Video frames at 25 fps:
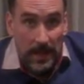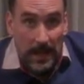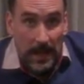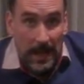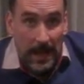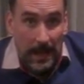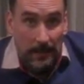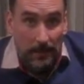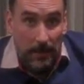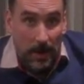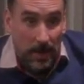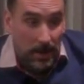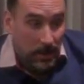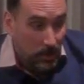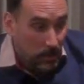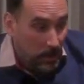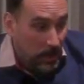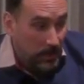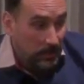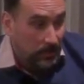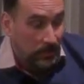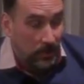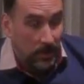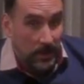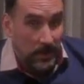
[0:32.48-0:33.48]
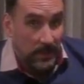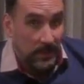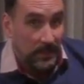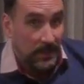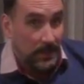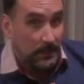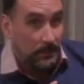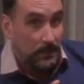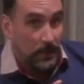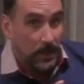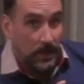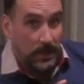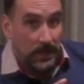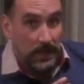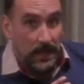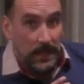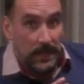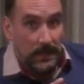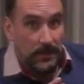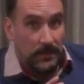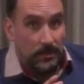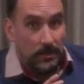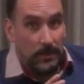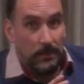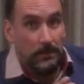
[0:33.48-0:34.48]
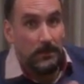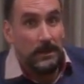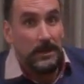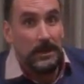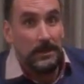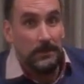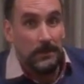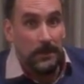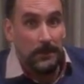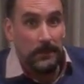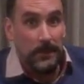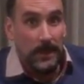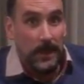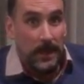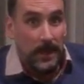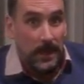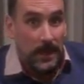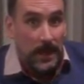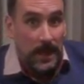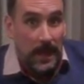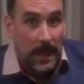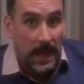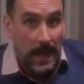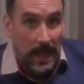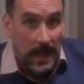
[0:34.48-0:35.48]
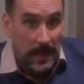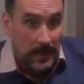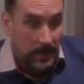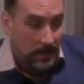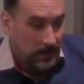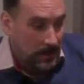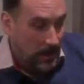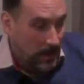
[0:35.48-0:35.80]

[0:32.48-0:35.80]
Um, I always try to keep my gear to a minimum. And